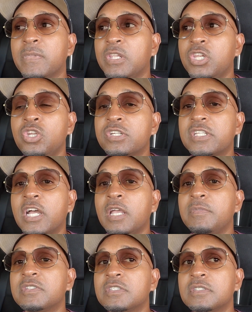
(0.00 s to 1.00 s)
Linear
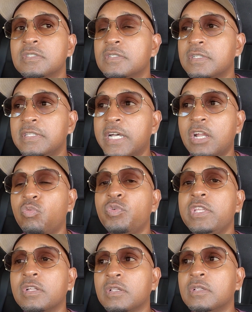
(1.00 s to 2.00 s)
time is not
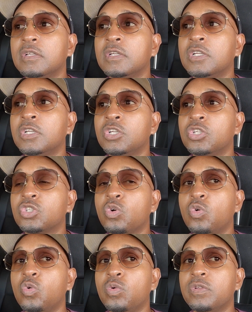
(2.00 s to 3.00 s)
real.
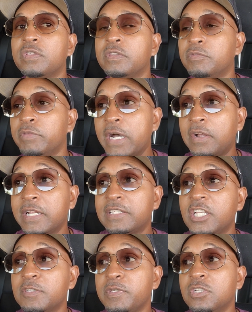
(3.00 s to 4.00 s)
So now
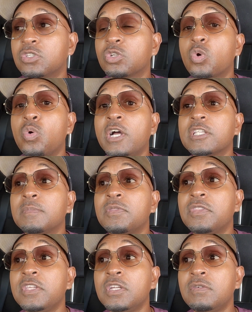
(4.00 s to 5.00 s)
that takes me into the quantum
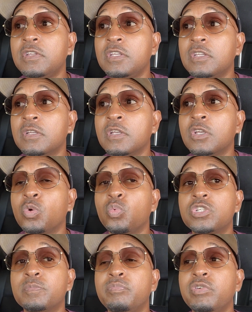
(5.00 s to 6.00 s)
theory,
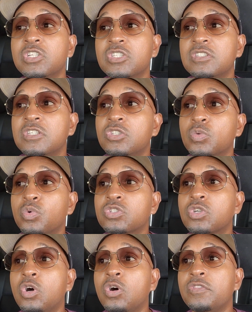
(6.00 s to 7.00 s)
which brings us into
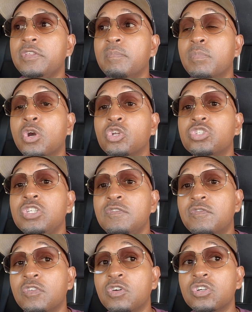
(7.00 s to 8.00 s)
what's called the
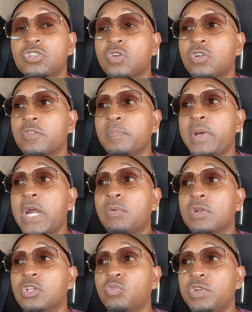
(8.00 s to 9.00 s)
multiverse or the
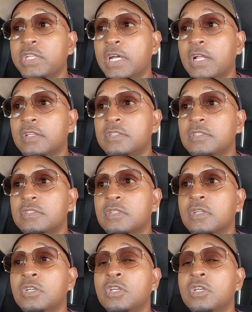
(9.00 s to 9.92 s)
parallel realities.